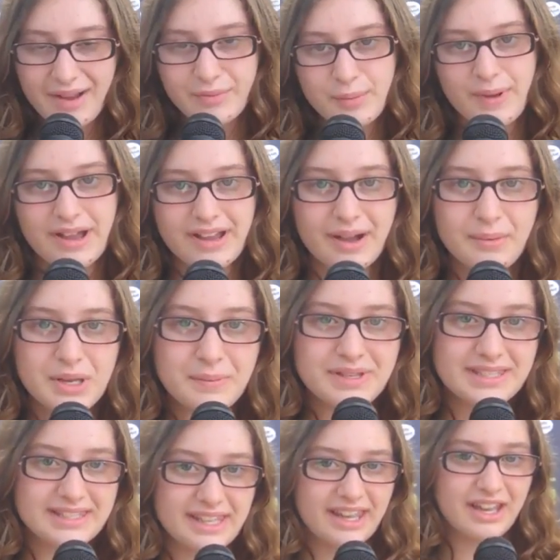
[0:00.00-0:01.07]
I'm Rebecca. I'm
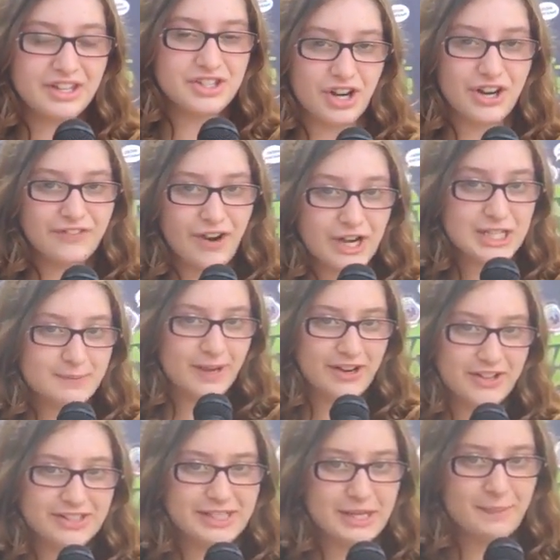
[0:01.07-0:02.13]
going to be singing Jar of Hearts
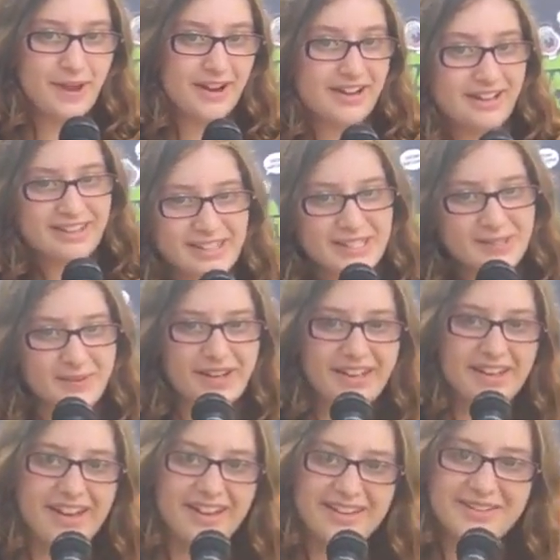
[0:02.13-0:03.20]
by Christina Perri. This is what
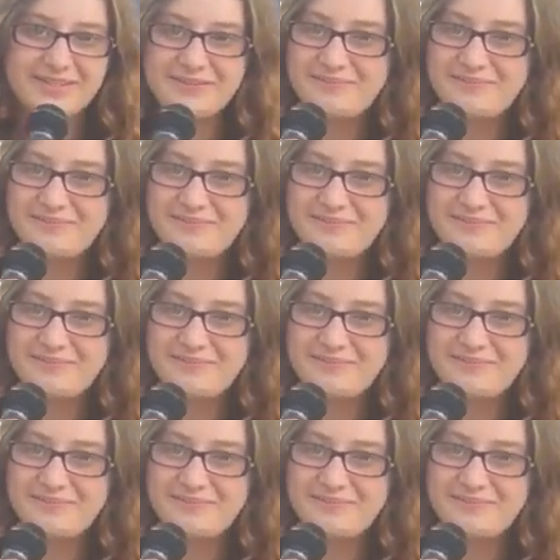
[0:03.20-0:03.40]
I got.